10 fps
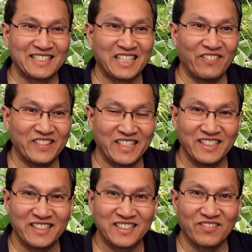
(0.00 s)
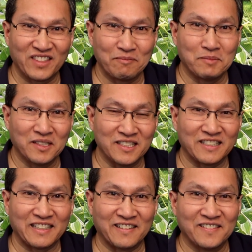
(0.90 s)
17 and something months
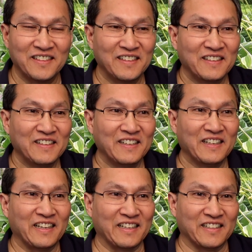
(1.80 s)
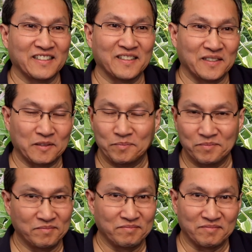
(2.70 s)
now, and
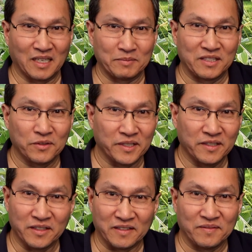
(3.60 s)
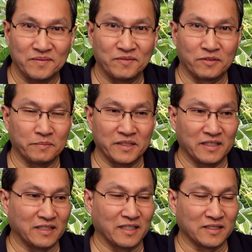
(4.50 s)
um, I'm still healing from it.
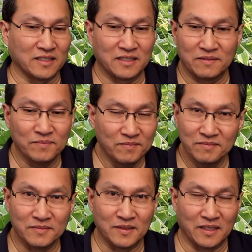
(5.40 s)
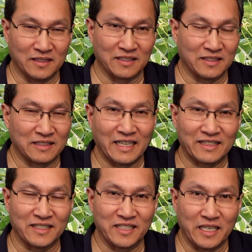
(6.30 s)
It doesn't. It's
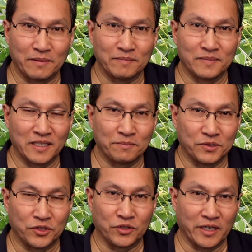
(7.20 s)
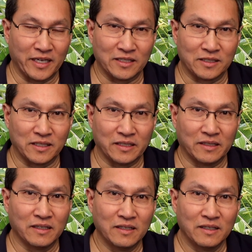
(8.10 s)
not the same temperature as the